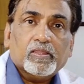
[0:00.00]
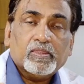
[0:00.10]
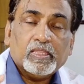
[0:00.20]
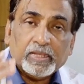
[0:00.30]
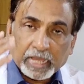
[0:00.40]

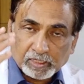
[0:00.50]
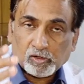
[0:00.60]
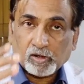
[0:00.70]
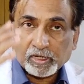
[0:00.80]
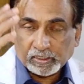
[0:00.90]
the
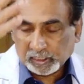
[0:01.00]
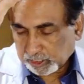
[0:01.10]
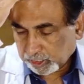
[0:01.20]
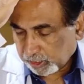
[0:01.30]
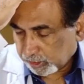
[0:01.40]
natural
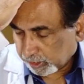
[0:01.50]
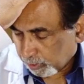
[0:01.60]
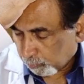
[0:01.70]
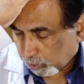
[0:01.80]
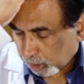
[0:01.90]
density in a
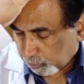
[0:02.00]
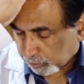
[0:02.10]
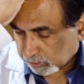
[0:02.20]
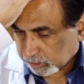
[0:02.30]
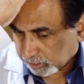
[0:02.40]
bald
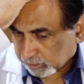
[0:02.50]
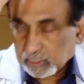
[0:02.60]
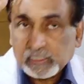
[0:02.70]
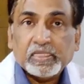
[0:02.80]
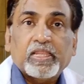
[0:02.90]
person in
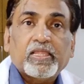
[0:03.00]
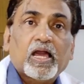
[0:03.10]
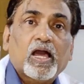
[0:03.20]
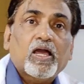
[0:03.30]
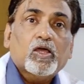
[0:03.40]
this
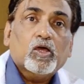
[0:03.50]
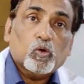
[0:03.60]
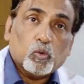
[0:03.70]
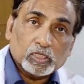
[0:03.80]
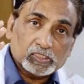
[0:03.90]
area
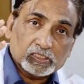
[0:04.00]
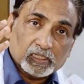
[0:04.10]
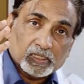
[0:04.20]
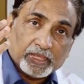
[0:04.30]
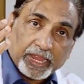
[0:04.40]

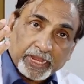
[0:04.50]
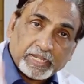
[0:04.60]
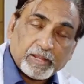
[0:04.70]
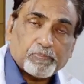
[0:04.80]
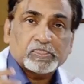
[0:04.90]
was
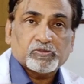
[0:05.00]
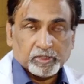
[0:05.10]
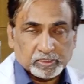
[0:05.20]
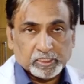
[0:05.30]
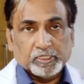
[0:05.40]
80 per
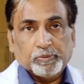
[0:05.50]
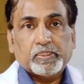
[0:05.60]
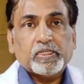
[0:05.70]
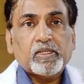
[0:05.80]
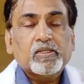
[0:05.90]
square
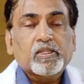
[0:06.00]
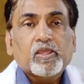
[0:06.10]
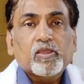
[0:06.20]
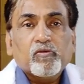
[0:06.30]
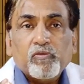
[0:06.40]
centimeter,
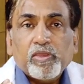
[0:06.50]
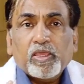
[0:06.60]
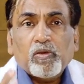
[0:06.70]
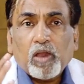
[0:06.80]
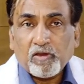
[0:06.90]
we
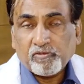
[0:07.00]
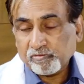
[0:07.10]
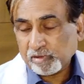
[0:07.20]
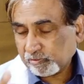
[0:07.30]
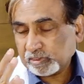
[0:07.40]
give half
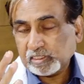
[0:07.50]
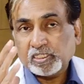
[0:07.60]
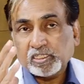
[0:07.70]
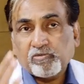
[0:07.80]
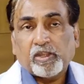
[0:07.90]
of that, which is
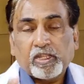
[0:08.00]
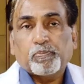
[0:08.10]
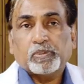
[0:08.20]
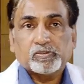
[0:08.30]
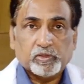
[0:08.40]
just 40
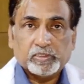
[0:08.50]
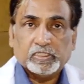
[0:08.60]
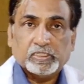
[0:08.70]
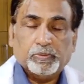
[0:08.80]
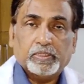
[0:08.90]
per square
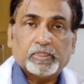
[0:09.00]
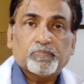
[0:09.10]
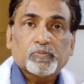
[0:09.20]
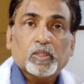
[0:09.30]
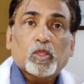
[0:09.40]
centimeter.
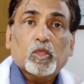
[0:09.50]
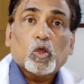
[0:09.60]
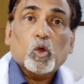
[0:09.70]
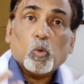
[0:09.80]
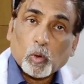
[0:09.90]

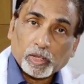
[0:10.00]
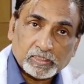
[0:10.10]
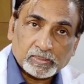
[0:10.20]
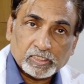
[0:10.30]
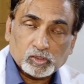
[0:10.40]
Why
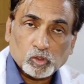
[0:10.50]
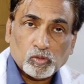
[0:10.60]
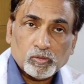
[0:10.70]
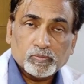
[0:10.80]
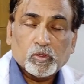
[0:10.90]
is this
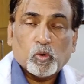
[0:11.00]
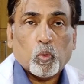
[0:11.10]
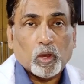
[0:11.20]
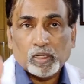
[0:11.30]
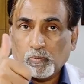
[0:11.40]
so?
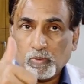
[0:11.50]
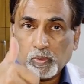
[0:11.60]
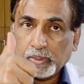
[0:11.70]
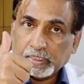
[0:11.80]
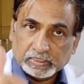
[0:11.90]
Number
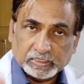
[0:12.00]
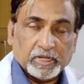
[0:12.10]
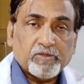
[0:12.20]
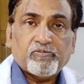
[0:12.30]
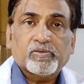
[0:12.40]
one, it is
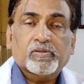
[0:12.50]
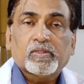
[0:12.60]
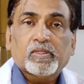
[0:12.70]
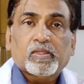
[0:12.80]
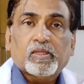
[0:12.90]
enough.
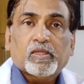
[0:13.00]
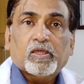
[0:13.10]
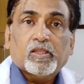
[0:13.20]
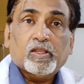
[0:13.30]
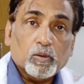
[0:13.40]

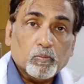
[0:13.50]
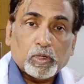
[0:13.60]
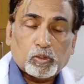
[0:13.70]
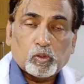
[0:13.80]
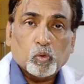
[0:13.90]

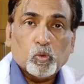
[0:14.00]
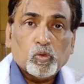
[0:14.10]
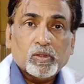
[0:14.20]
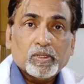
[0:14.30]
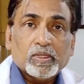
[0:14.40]
Number
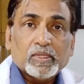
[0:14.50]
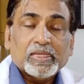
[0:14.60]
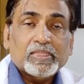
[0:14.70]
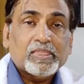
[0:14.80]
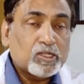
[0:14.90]
two,
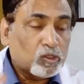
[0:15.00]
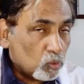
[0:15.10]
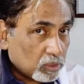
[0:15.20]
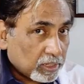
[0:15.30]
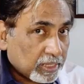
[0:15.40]
the donor